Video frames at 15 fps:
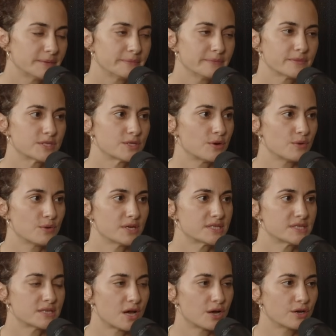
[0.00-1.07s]
So it's
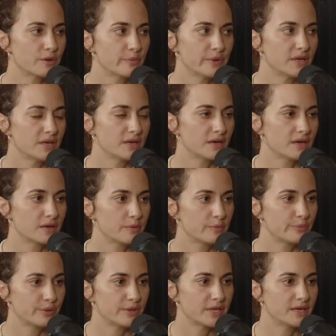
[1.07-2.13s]
not going to be a
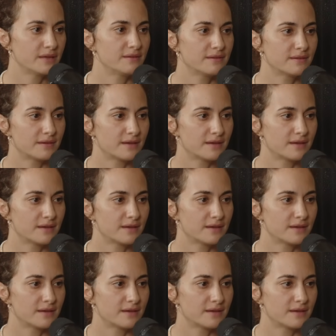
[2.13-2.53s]
complete